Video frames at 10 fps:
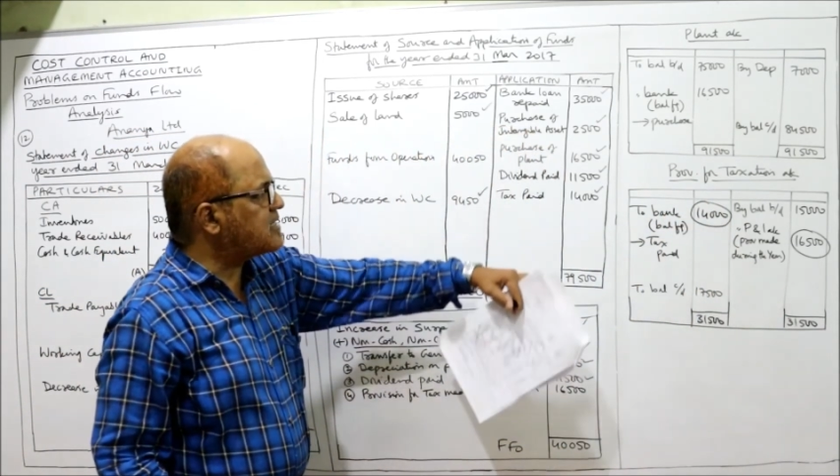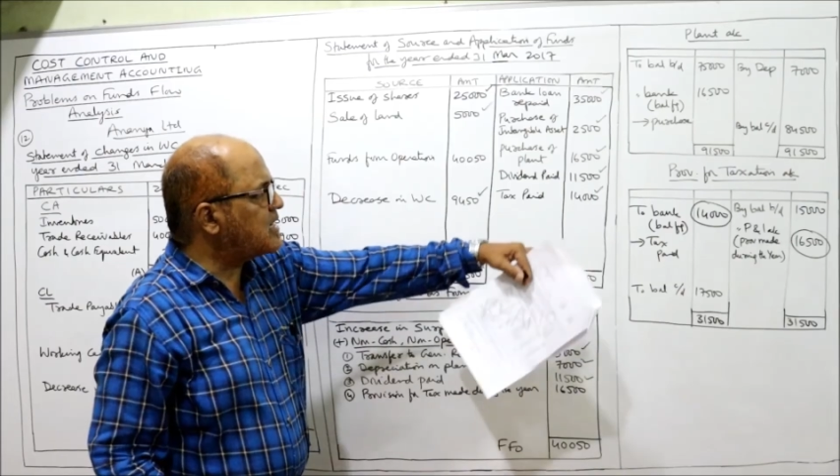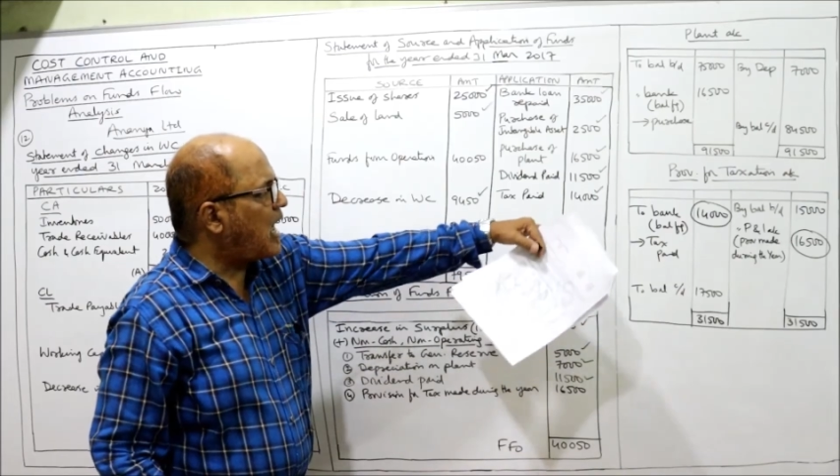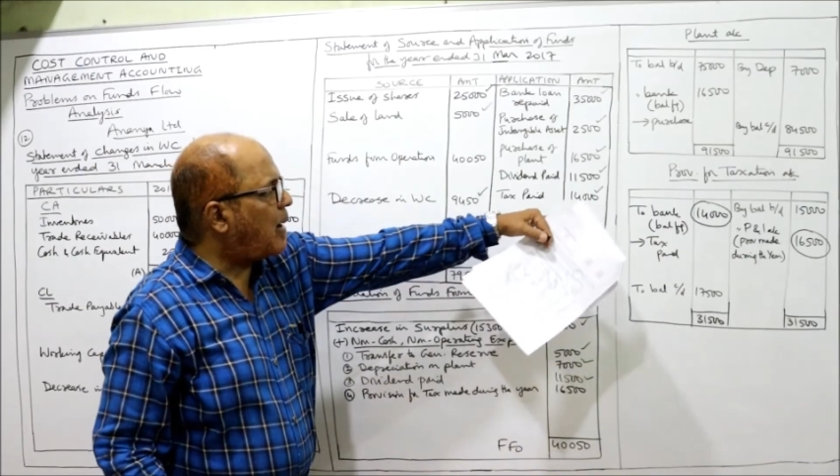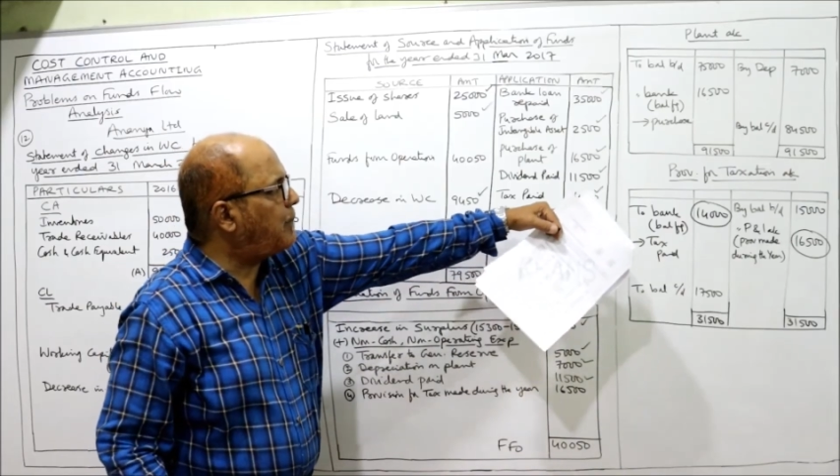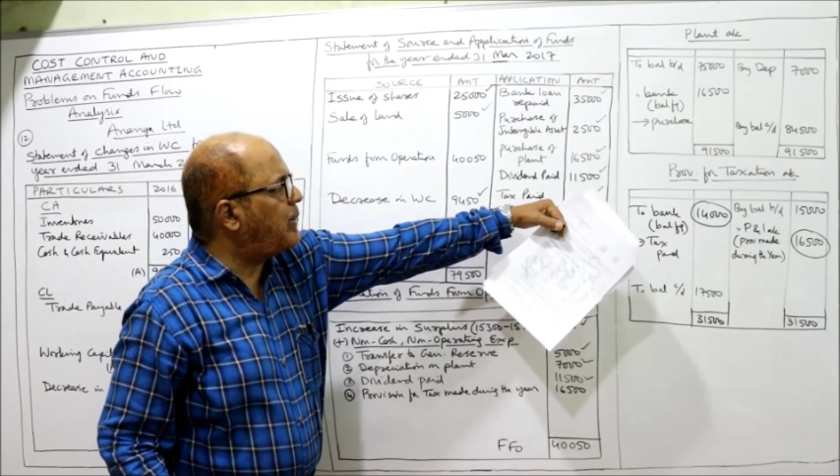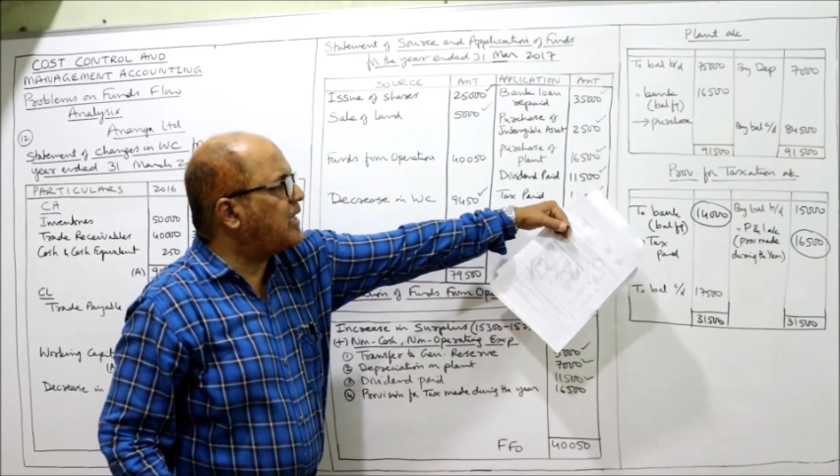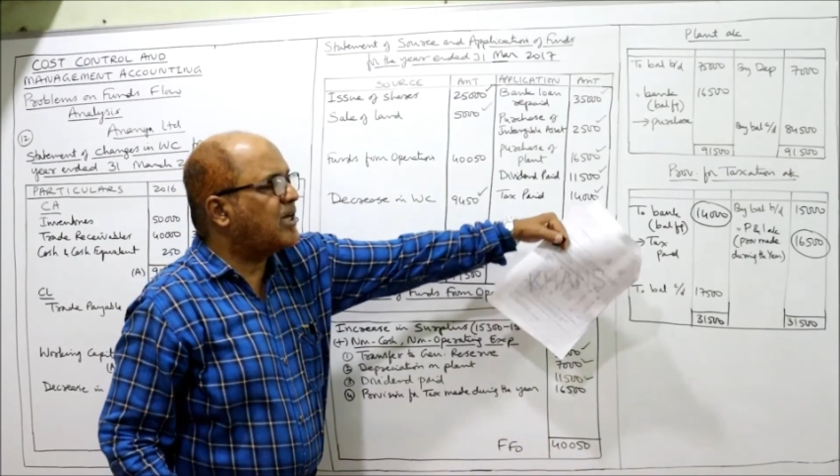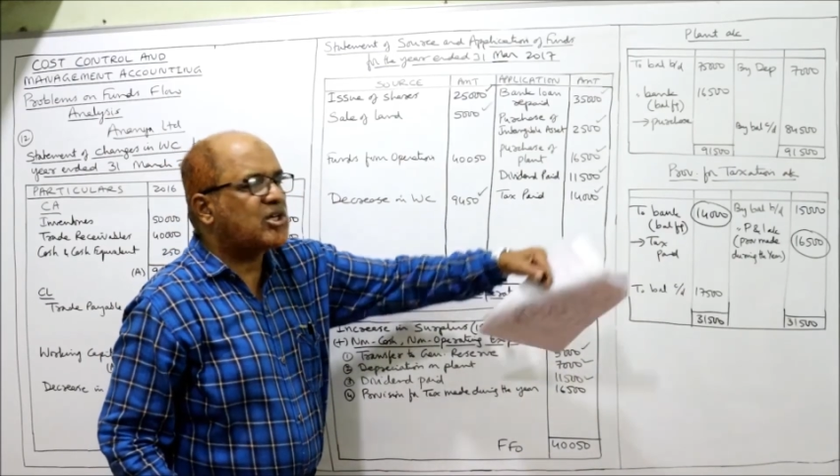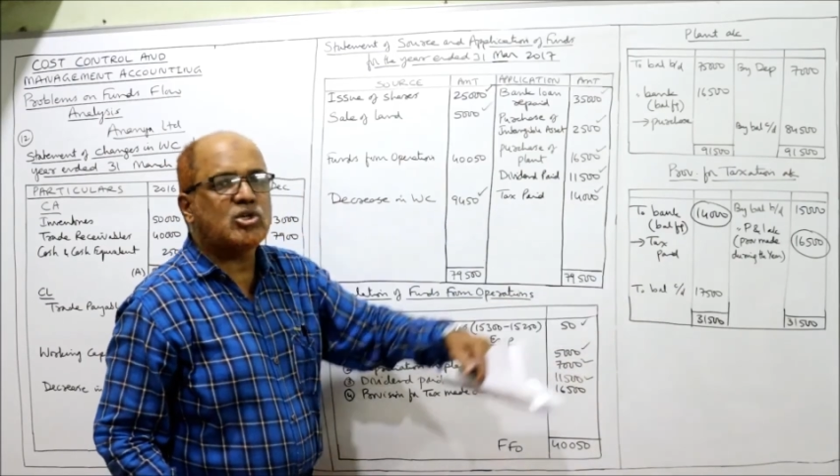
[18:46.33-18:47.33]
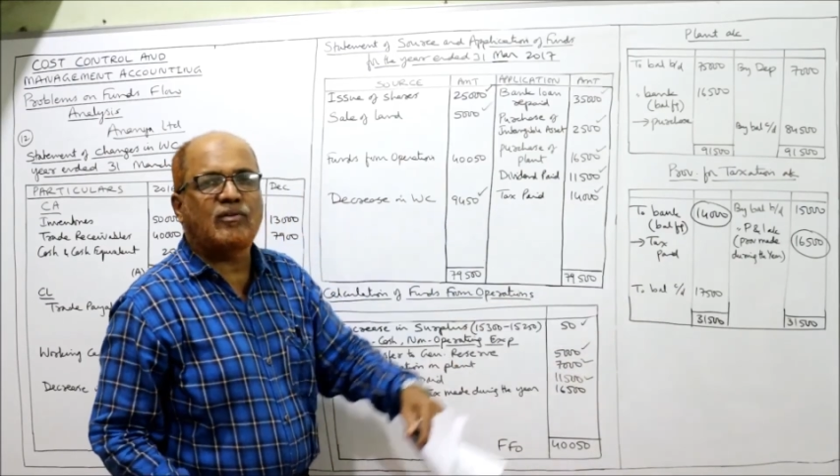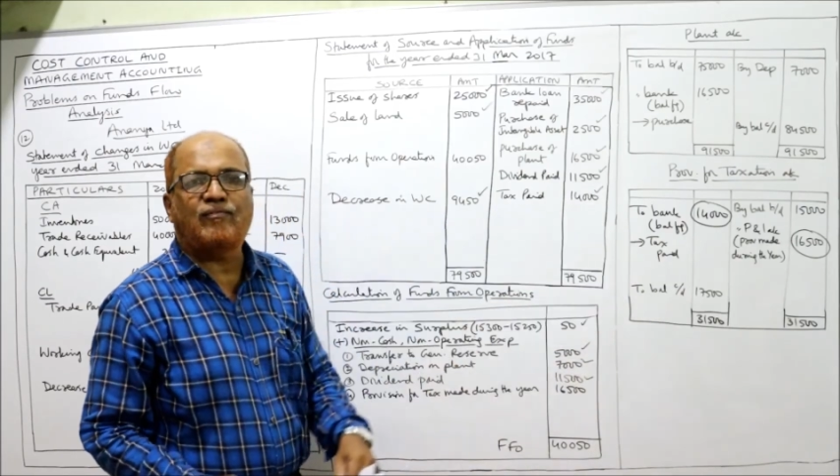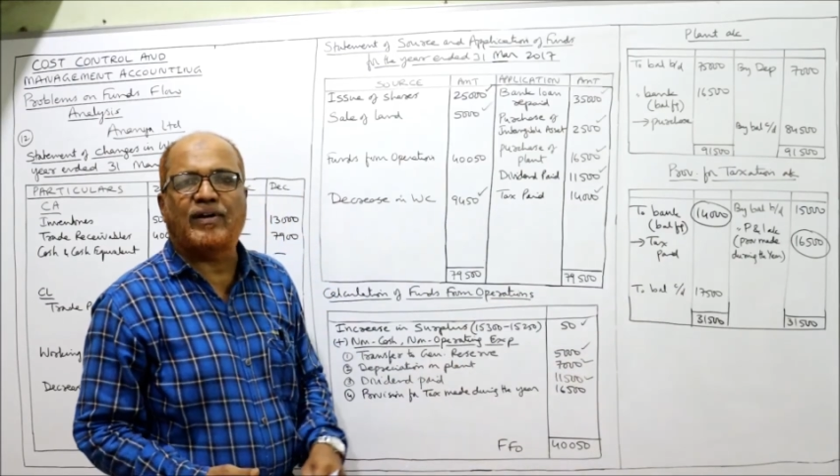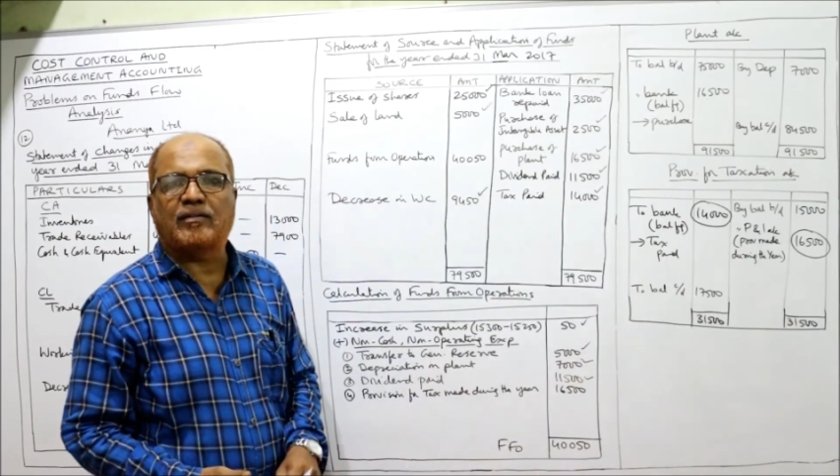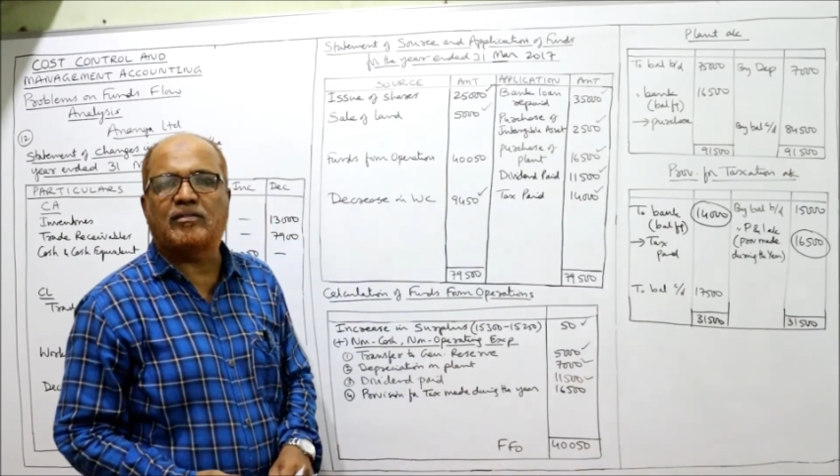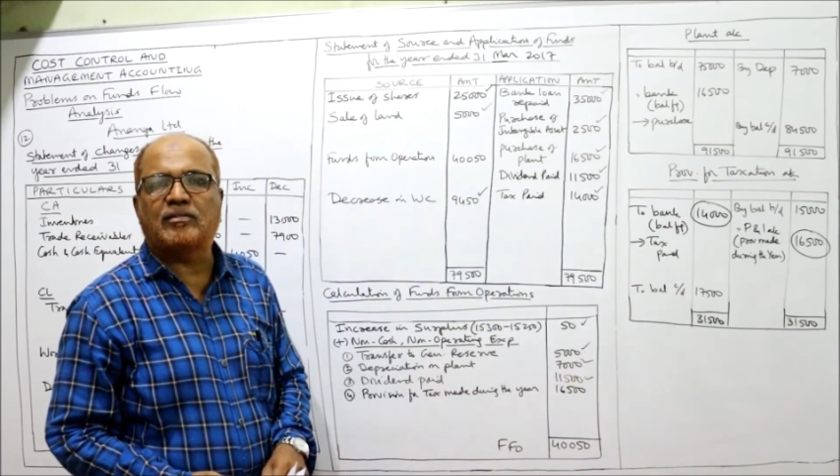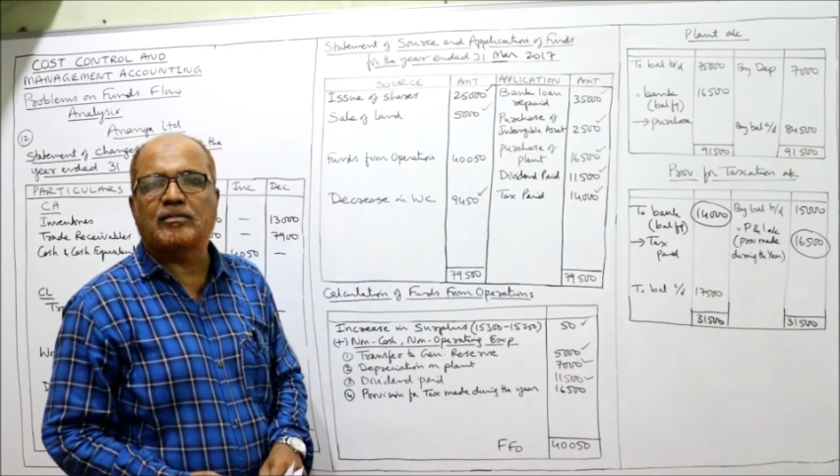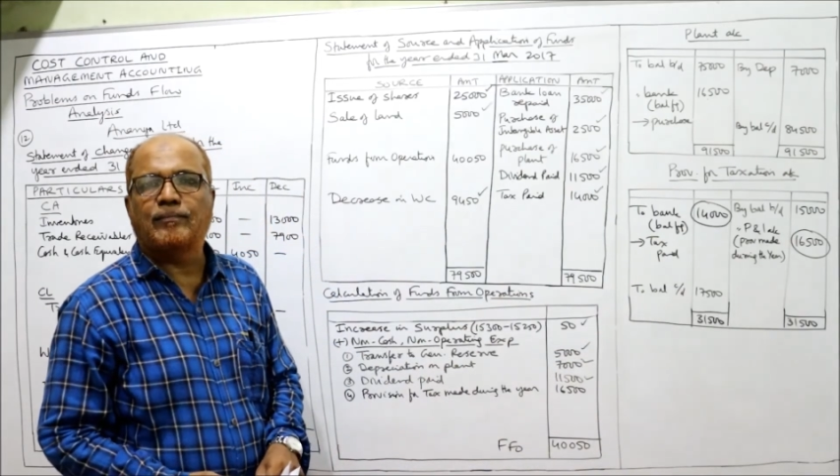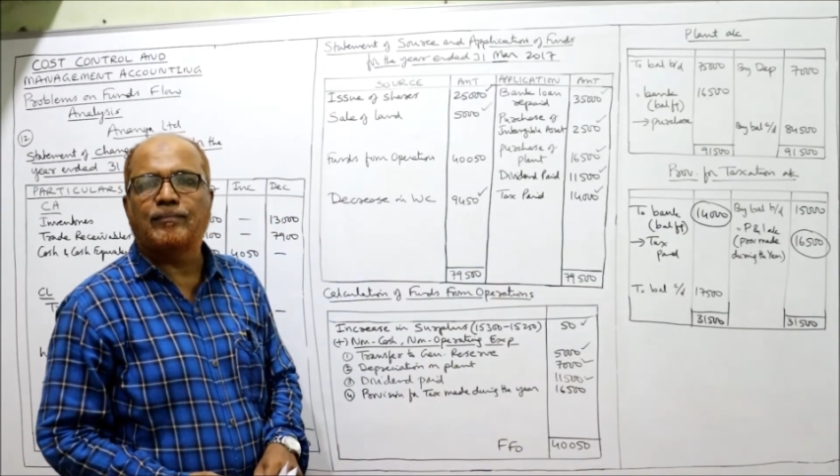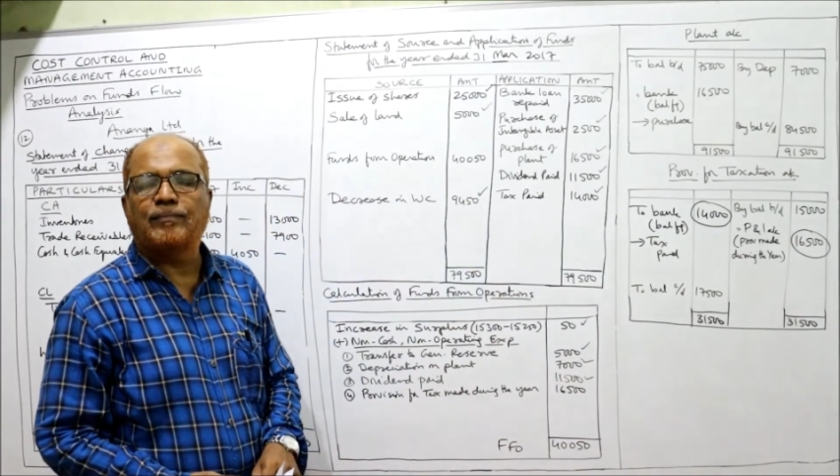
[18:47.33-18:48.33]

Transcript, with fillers: as an application of funds.